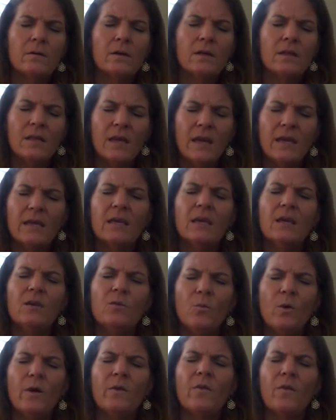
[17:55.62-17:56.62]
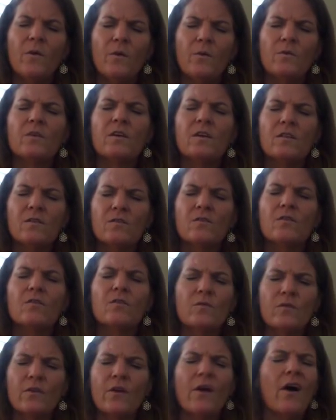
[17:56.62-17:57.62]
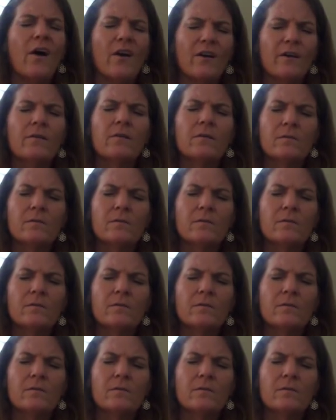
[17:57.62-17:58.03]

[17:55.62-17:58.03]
And take in what those concerns are.